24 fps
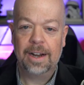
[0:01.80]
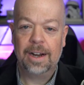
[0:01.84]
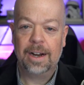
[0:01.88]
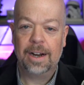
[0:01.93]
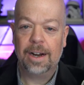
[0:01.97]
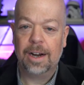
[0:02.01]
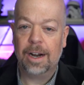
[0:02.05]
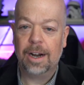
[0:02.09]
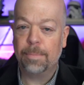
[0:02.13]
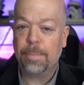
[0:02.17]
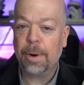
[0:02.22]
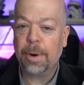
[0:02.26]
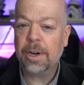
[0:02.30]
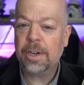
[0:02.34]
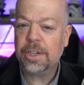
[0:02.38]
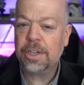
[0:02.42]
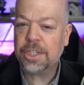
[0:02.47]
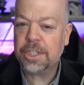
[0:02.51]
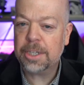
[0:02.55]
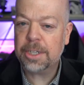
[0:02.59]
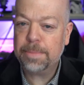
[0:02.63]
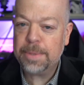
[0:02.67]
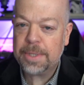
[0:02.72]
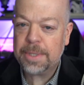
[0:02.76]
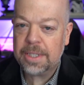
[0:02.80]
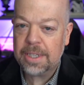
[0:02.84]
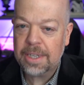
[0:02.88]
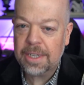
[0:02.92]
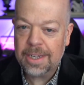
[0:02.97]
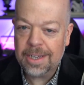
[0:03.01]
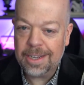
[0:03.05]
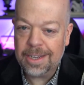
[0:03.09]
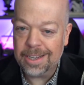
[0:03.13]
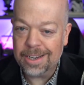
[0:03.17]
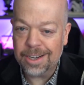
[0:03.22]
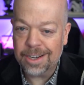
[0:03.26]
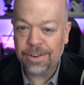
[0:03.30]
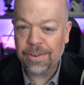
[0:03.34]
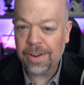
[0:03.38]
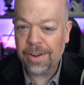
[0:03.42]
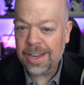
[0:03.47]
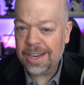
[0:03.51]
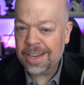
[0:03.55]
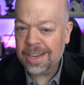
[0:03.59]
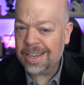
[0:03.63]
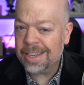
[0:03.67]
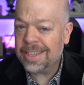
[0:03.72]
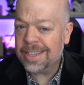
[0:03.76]
Are partnerships
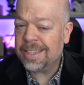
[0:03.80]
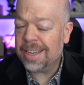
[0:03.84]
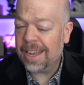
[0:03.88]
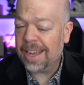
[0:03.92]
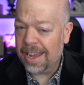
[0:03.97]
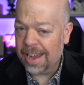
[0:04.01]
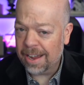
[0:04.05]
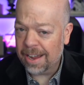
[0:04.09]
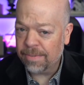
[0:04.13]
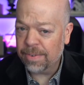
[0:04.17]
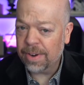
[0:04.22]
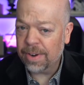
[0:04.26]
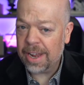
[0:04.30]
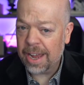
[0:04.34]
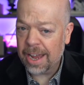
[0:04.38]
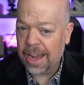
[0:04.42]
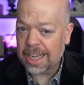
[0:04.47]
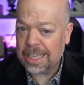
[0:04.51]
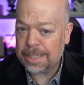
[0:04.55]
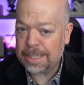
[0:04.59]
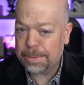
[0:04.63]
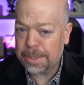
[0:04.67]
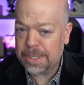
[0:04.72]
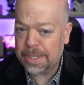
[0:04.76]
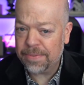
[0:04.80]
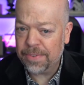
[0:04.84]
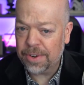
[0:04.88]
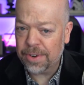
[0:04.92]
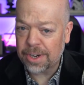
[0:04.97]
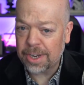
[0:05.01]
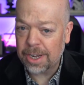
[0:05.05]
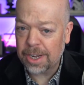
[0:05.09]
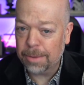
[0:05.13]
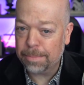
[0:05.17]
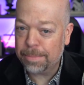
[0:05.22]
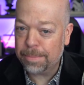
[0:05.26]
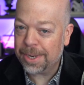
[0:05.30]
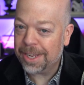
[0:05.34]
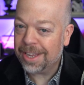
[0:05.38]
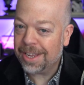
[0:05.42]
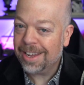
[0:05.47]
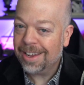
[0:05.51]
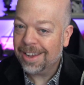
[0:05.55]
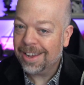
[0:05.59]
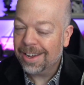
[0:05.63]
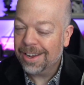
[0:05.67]
integrated into every aspect of your company,